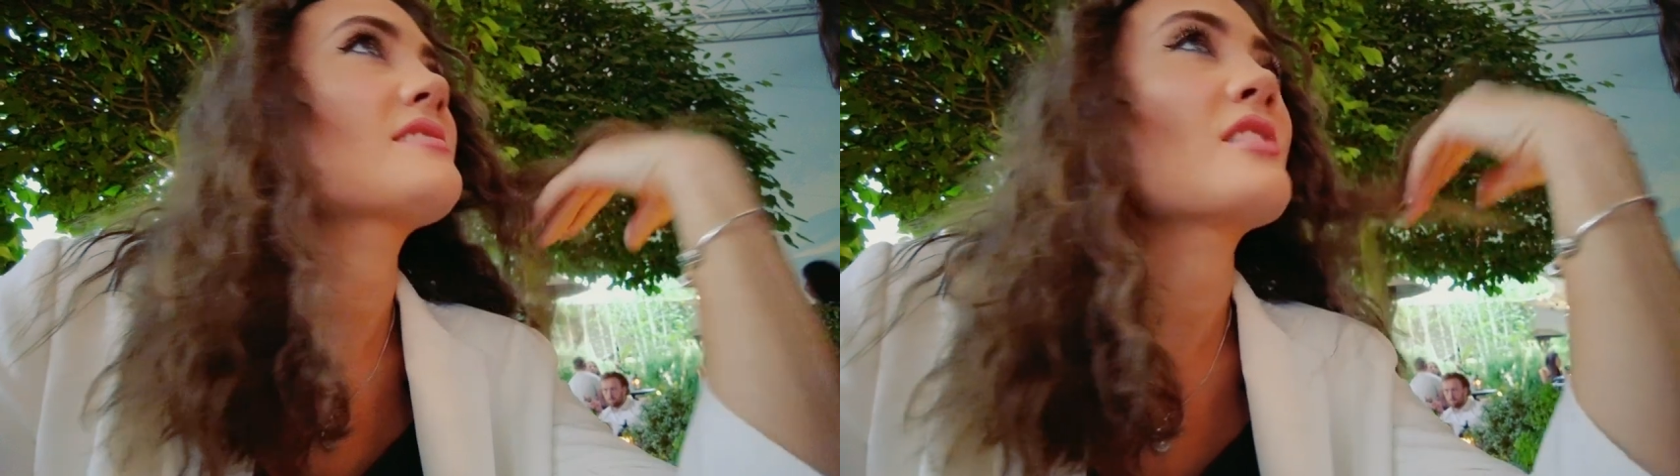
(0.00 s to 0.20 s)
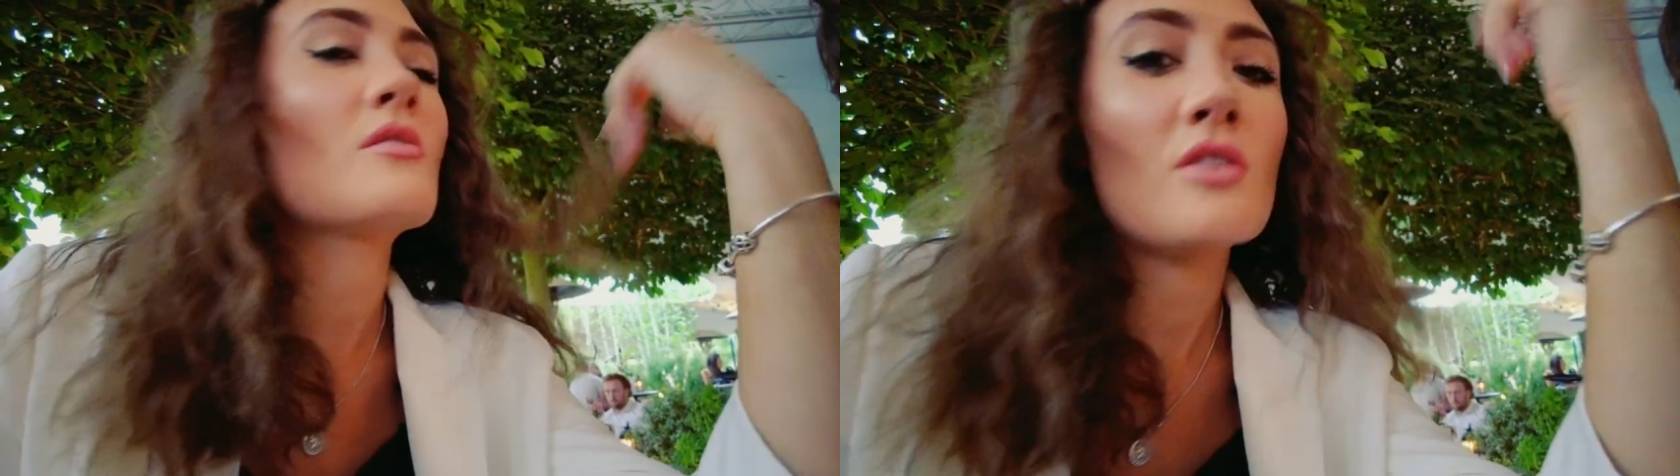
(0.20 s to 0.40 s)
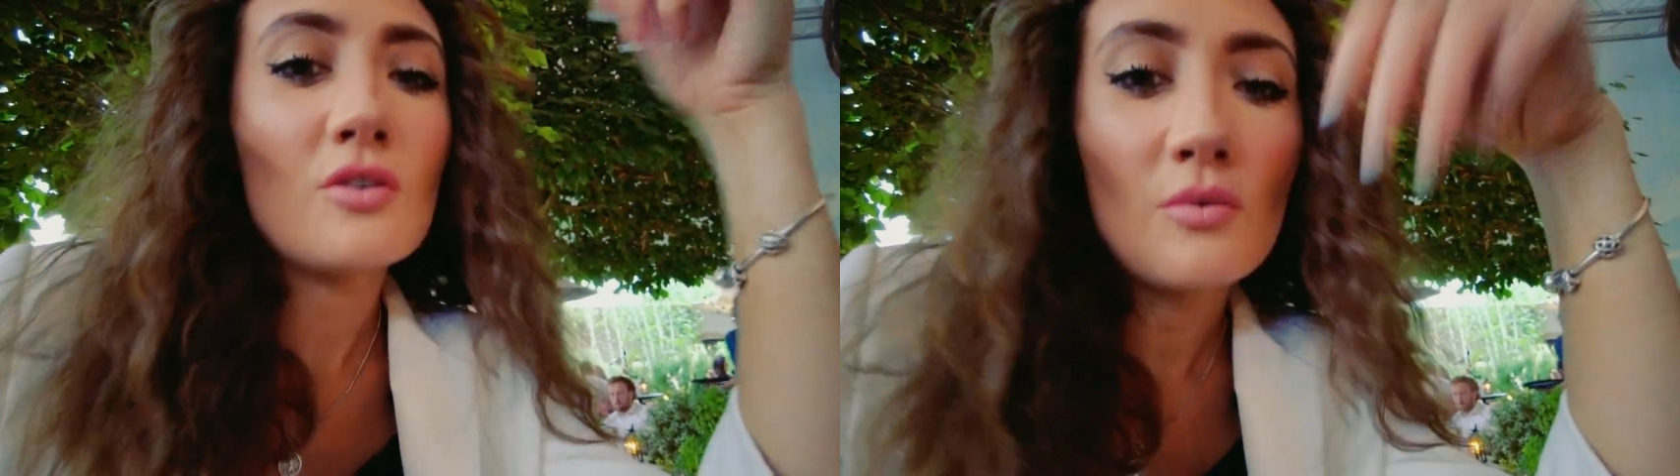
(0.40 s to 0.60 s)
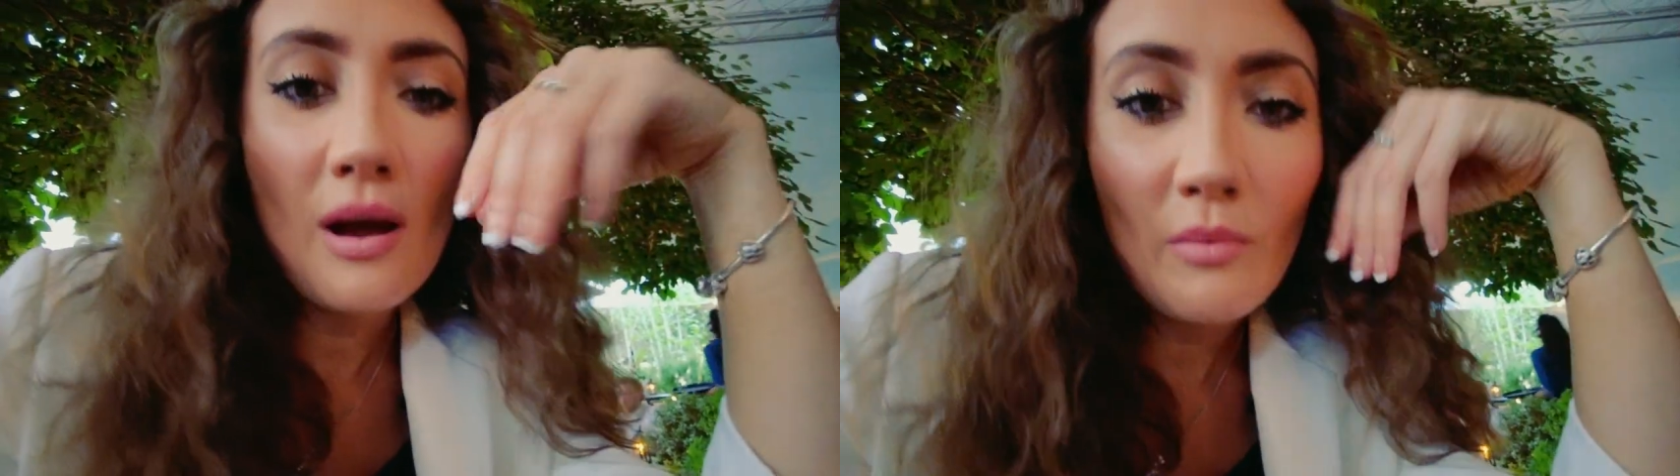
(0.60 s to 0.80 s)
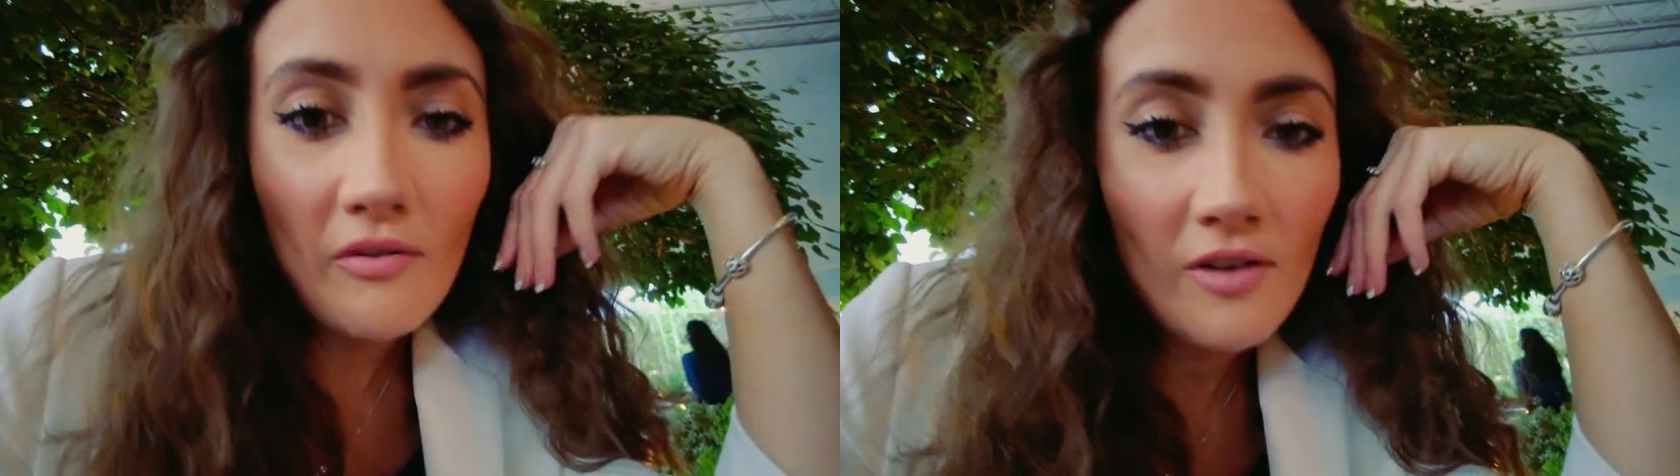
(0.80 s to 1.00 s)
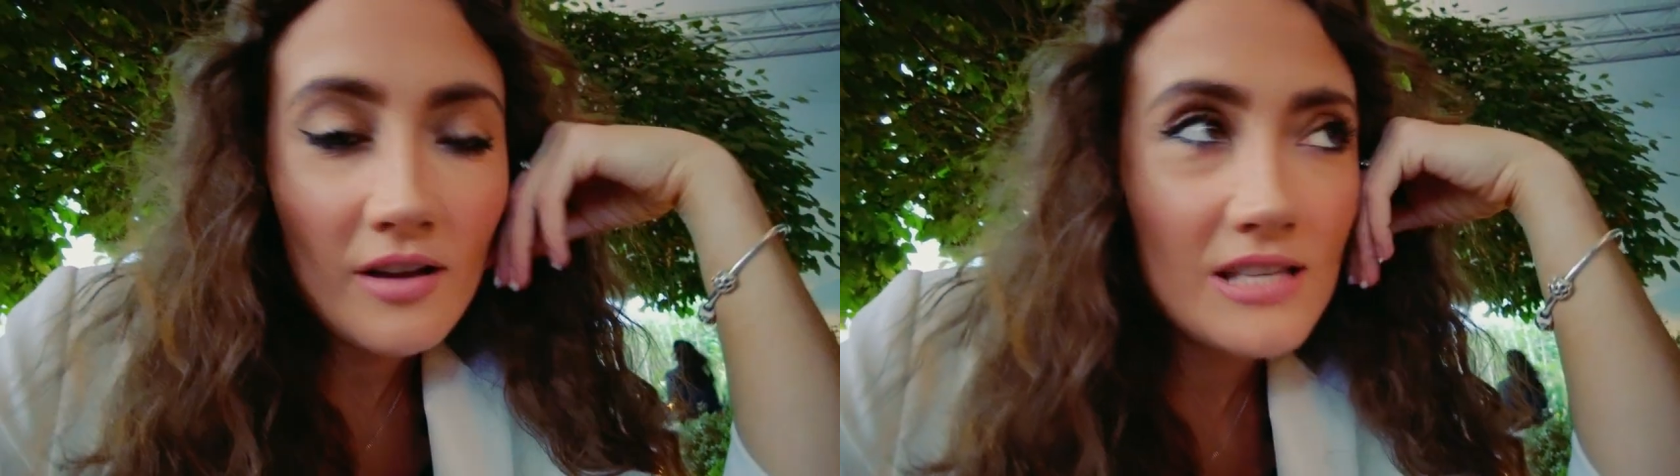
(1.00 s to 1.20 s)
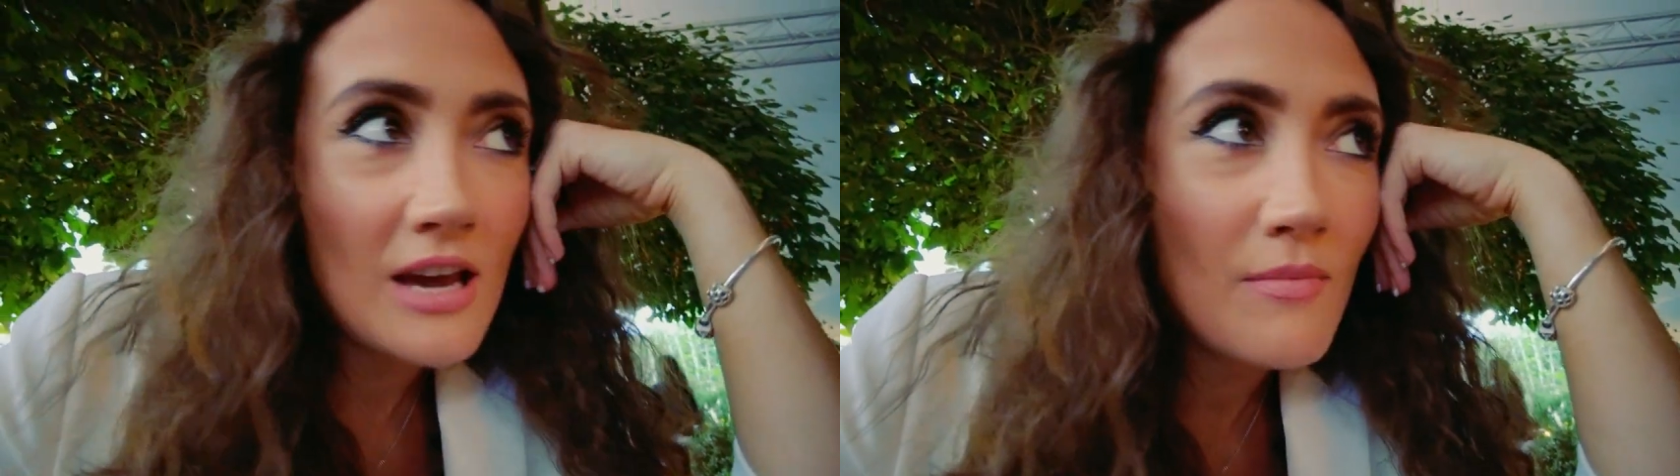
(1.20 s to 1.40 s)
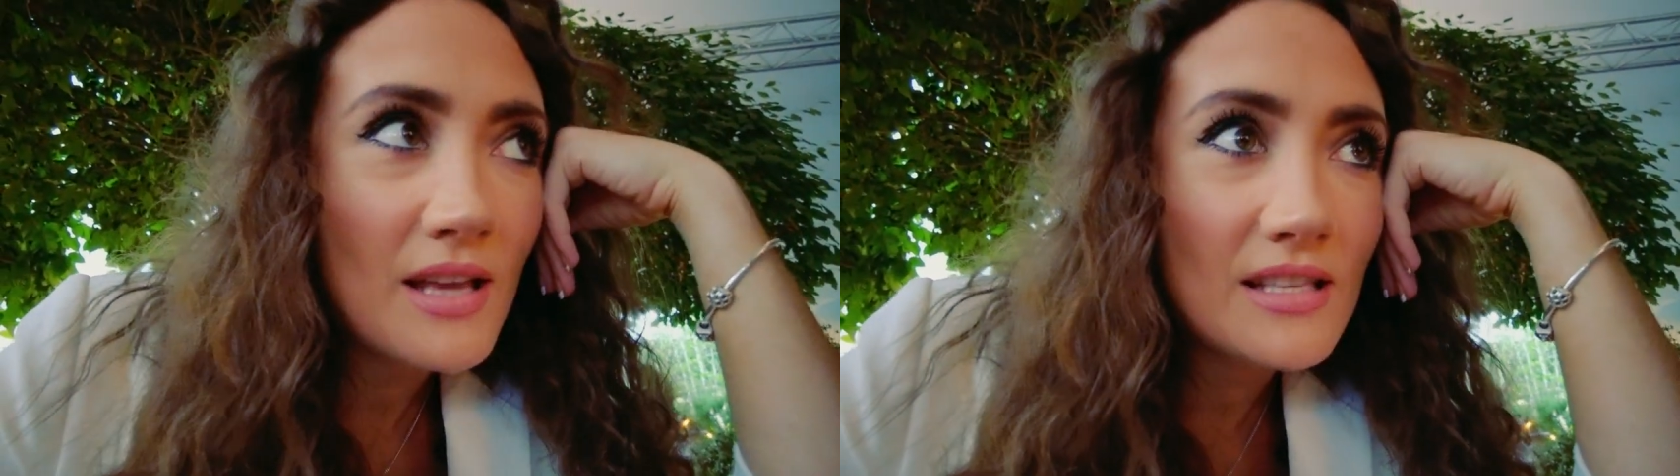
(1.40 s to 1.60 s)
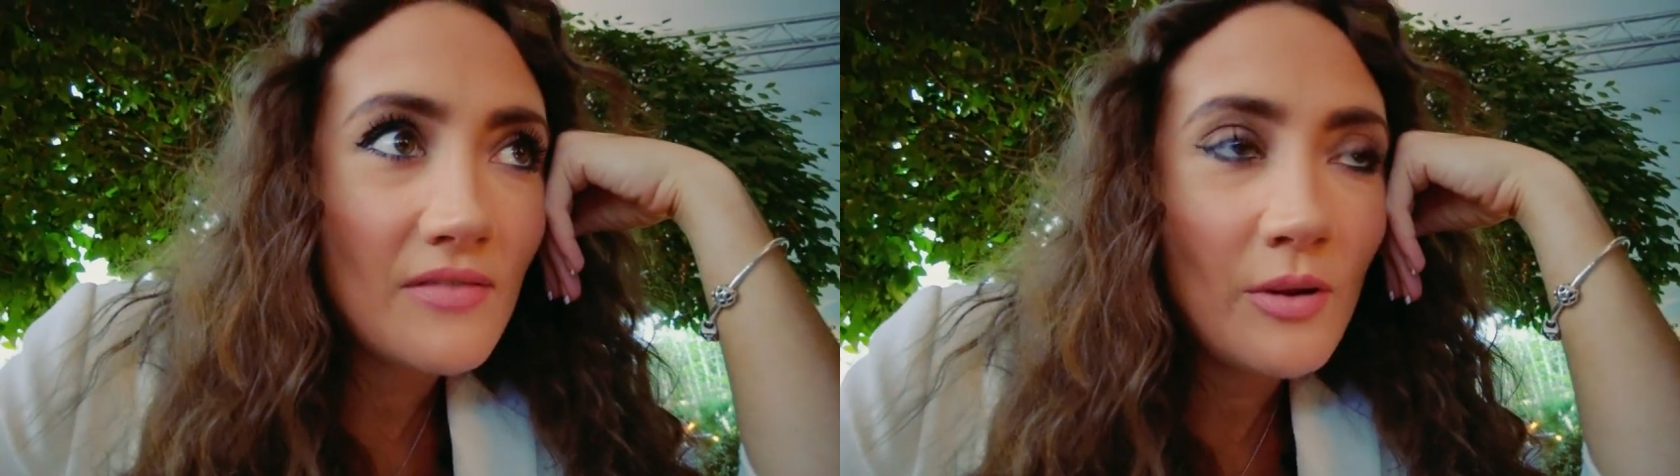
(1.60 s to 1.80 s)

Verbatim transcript: it's so cool. And we've looked out massively.